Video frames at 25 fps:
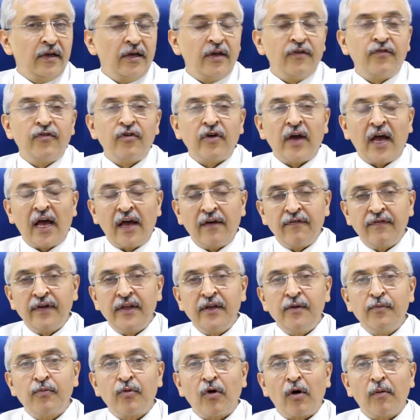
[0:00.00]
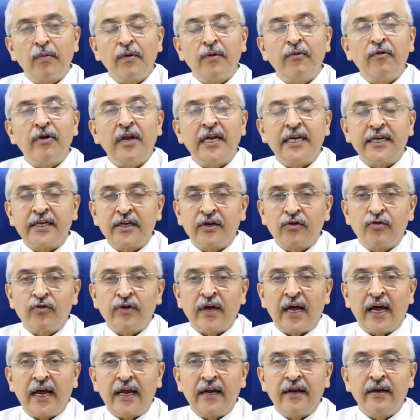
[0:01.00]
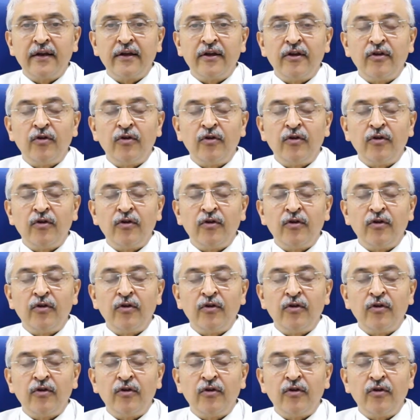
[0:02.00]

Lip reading: If you have any problem related to hand,